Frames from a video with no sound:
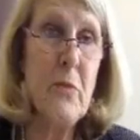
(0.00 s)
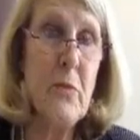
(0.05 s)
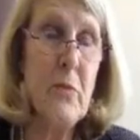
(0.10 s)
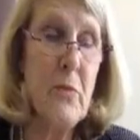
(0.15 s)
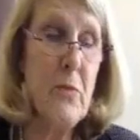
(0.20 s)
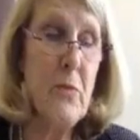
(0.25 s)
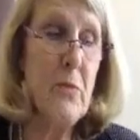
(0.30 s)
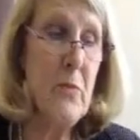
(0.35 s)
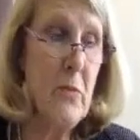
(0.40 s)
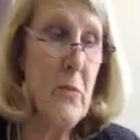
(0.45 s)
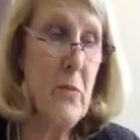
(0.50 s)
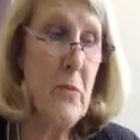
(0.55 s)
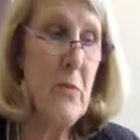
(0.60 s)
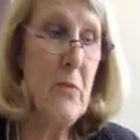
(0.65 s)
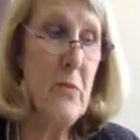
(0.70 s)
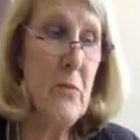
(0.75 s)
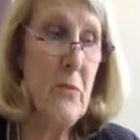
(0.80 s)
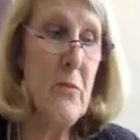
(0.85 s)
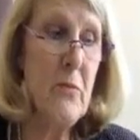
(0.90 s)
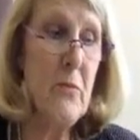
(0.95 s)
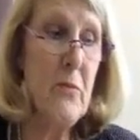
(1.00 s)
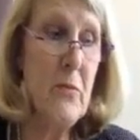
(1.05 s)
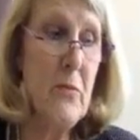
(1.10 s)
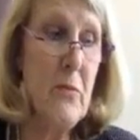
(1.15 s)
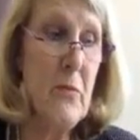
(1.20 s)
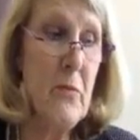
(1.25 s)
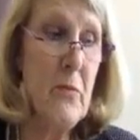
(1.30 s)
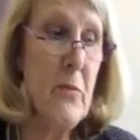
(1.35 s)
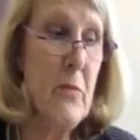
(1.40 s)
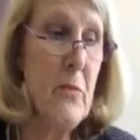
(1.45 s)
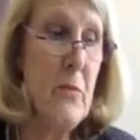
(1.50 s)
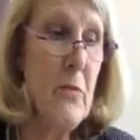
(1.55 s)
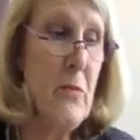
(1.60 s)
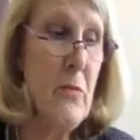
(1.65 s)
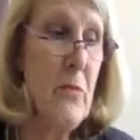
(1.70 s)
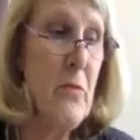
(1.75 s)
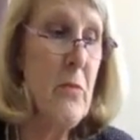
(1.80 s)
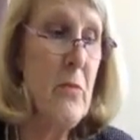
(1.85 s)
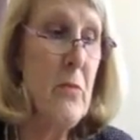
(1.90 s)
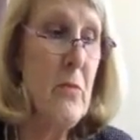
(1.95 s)

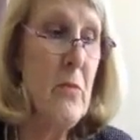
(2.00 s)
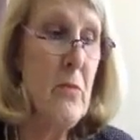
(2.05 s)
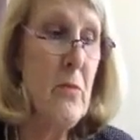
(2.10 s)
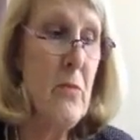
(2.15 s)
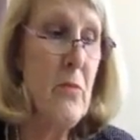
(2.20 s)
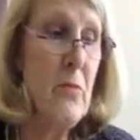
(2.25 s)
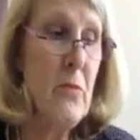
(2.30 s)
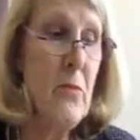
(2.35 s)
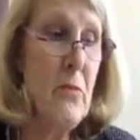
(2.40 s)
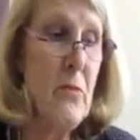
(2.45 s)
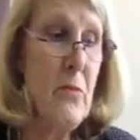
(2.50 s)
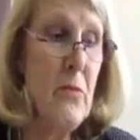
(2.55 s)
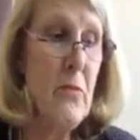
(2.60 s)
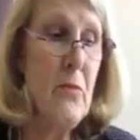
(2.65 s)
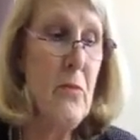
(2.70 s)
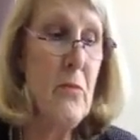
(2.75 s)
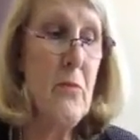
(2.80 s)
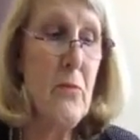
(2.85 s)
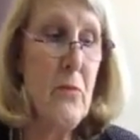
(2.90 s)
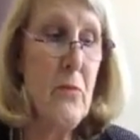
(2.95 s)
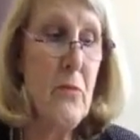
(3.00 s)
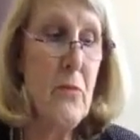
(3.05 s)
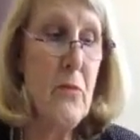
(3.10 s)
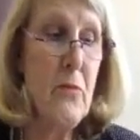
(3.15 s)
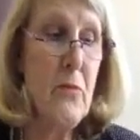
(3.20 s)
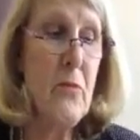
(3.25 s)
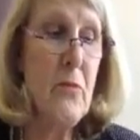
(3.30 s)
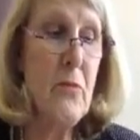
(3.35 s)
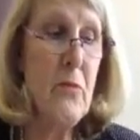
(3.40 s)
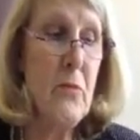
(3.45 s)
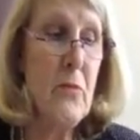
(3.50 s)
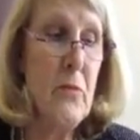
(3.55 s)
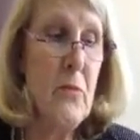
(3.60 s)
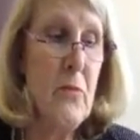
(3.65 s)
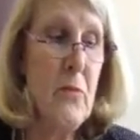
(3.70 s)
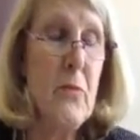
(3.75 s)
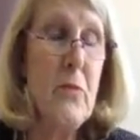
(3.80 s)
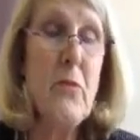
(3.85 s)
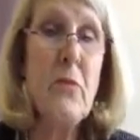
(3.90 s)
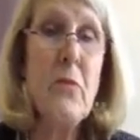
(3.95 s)

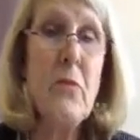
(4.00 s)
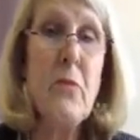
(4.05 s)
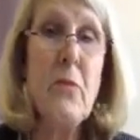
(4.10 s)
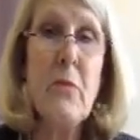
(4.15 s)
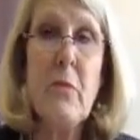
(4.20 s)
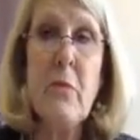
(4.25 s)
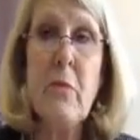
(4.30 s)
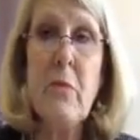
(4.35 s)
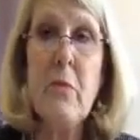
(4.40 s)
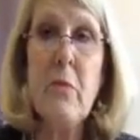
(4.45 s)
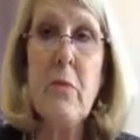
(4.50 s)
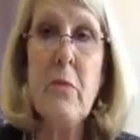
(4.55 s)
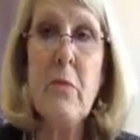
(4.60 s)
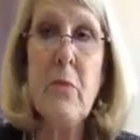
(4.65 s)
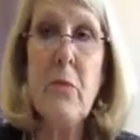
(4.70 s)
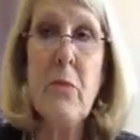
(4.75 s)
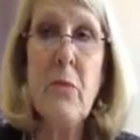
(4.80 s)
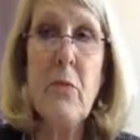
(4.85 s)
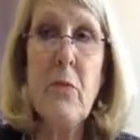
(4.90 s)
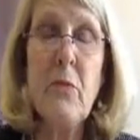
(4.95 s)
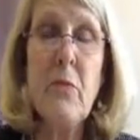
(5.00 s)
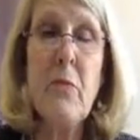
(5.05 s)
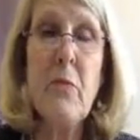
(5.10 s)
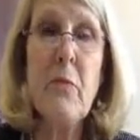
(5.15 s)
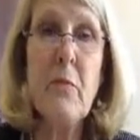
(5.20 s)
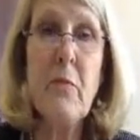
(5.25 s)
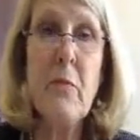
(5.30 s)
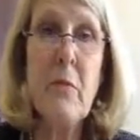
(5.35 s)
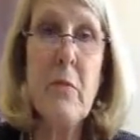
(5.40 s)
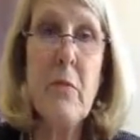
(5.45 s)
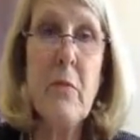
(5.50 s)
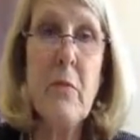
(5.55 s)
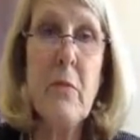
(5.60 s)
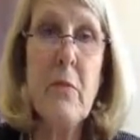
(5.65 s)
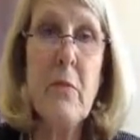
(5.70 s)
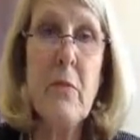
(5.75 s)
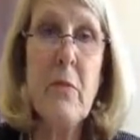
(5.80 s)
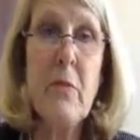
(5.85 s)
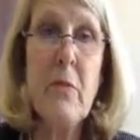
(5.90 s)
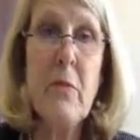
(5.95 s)

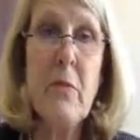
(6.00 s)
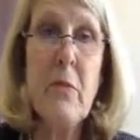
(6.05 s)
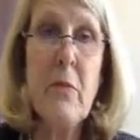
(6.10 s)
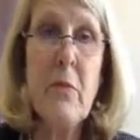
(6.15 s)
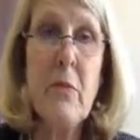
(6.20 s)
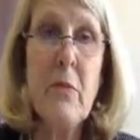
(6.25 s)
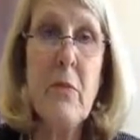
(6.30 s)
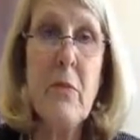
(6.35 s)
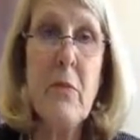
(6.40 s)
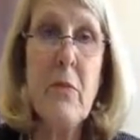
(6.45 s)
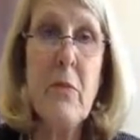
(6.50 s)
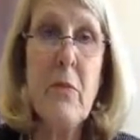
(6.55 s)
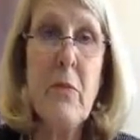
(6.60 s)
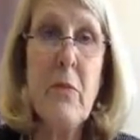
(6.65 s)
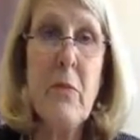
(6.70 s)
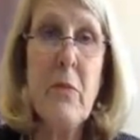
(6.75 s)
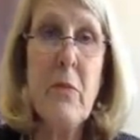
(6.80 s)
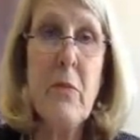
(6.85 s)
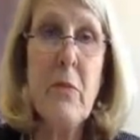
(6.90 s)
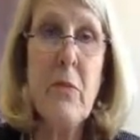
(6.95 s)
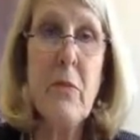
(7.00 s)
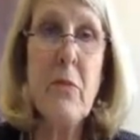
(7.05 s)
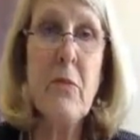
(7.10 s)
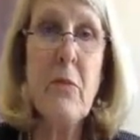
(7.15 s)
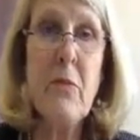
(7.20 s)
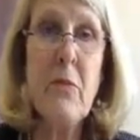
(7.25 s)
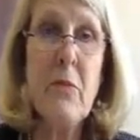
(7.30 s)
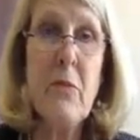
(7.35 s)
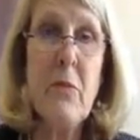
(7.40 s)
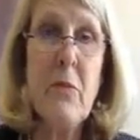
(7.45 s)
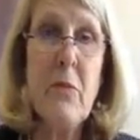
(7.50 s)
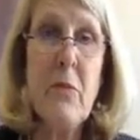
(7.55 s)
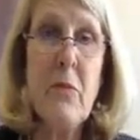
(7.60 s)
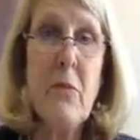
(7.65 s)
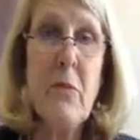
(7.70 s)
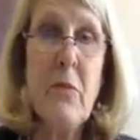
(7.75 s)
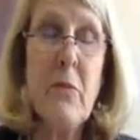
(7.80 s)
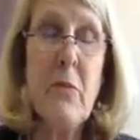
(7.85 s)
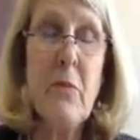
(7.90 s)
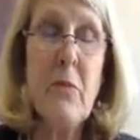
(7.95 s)
[no speech]